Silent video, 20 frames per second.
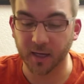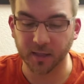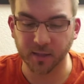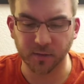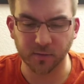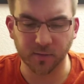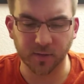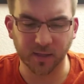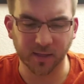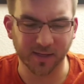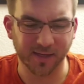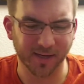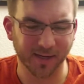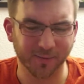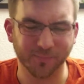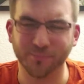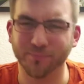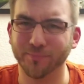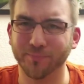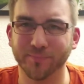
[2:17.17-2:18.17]
You can
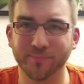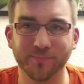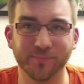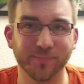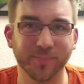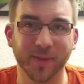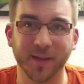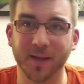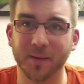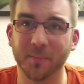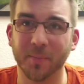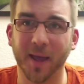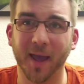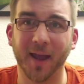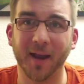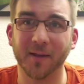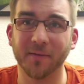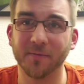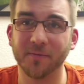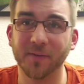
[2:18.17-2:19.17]
get like a
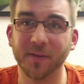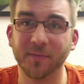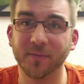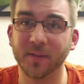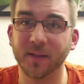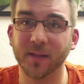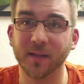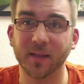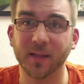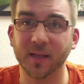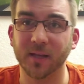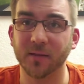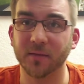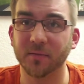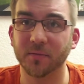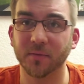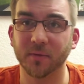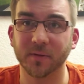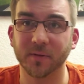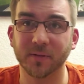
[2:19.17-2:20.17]
bag of 50 of
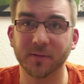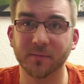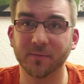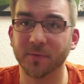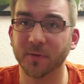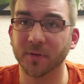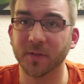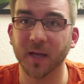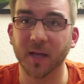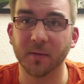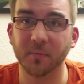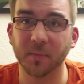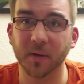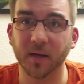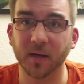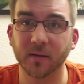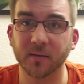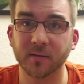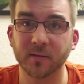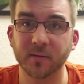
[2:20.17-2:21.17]
these for 10
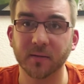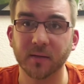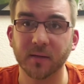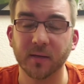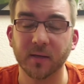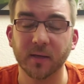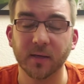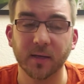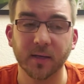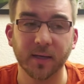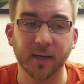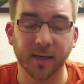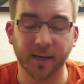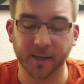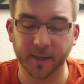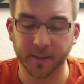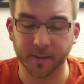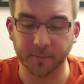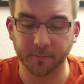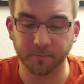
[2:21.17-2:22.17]
bucks.
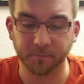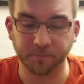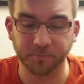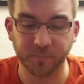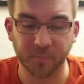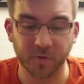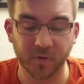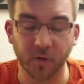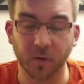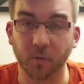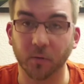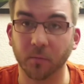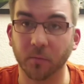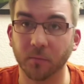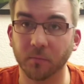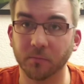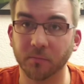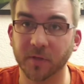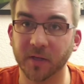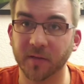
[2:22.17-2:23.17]

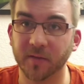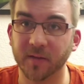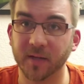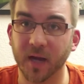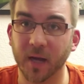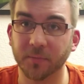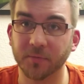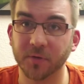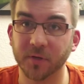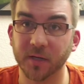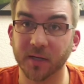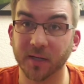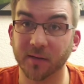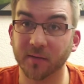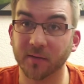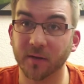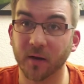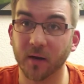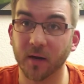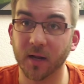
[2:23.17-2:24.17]
So decent option to
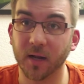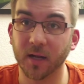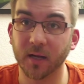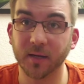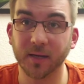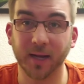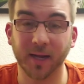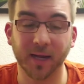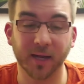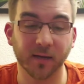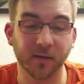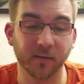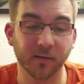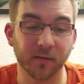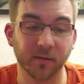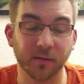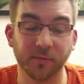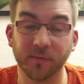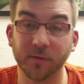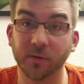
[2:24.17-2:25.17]
get started on it,
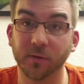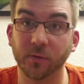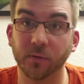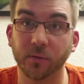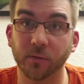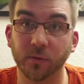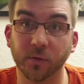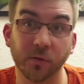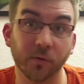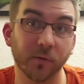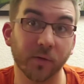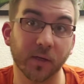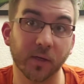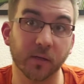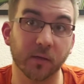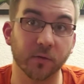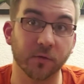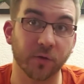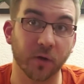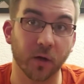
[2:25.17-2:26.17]
and if you do
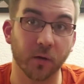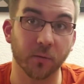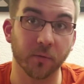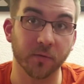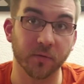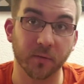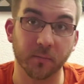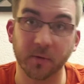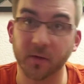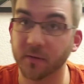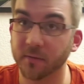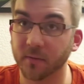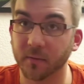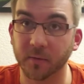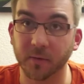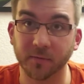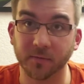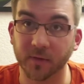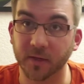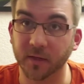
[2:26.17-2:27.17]
need to share with somebody
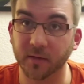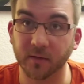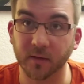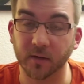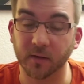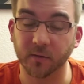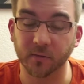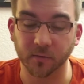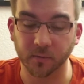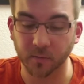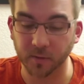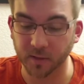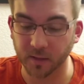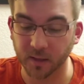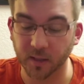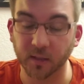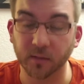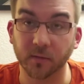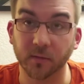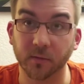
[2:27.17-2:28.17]
forgets theirs or
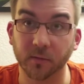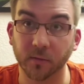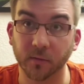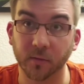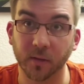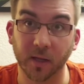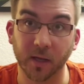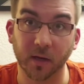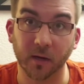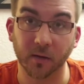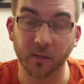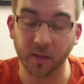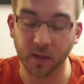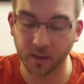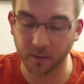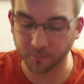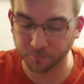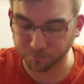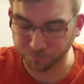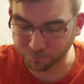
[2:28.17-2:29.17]
whatnot, they are
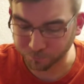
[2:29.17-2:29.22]
there.